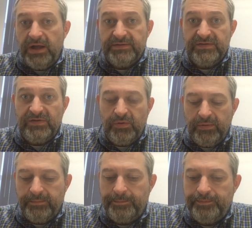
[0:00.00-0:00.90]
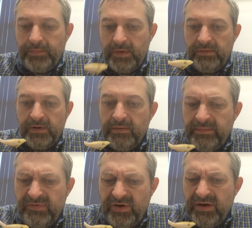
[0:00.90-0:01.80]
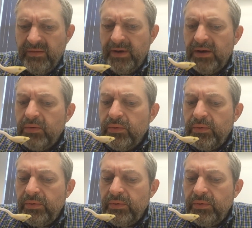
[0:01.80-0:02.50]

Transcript: Lots of sodium. So let me try another bite.